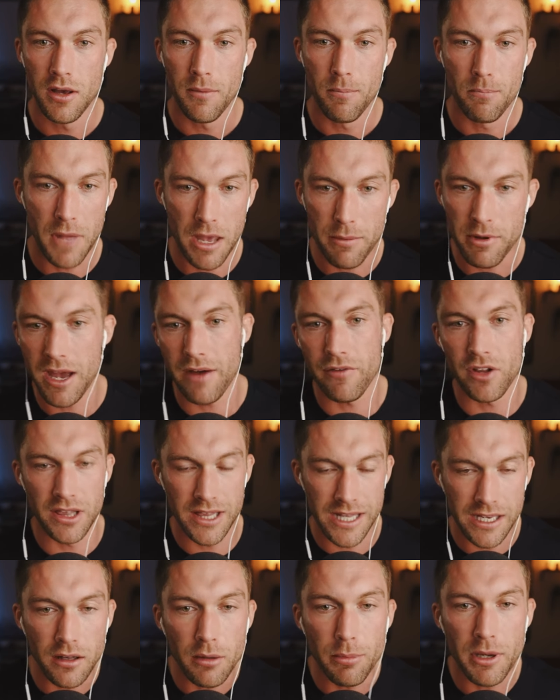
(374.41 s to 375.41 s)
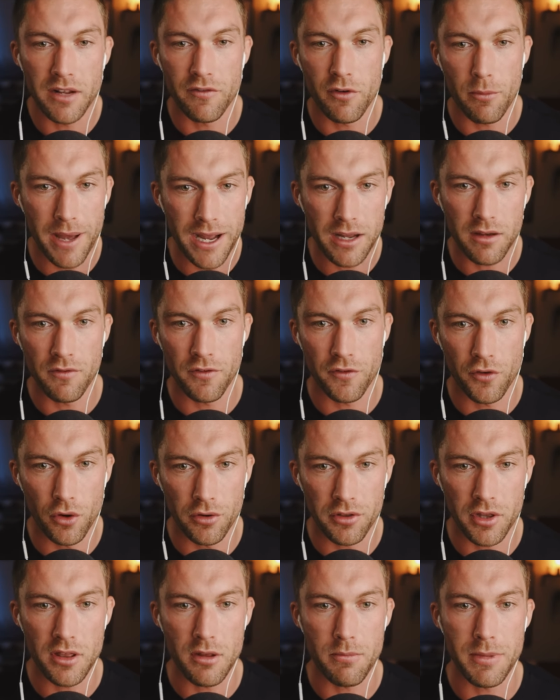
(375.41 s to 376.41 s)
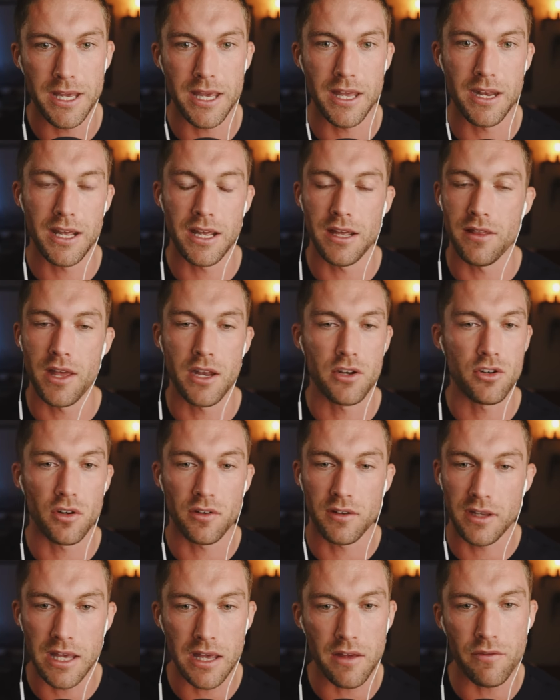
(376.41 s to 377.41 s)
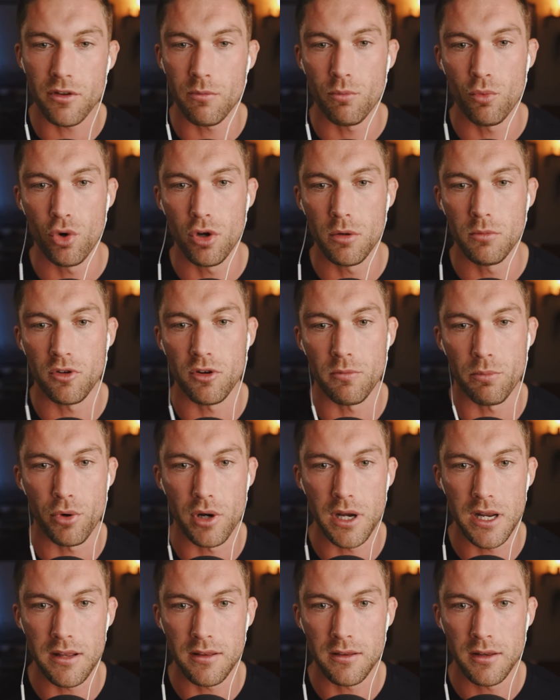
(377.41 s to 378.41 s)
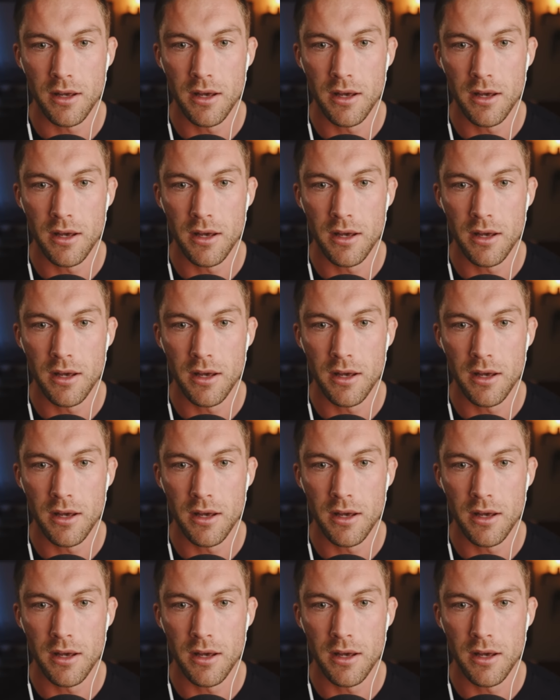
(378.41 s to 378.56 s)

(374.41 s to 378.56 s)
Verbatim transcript: maybe have a little bit of a back and forth in the beginning and then just give them room to breathe.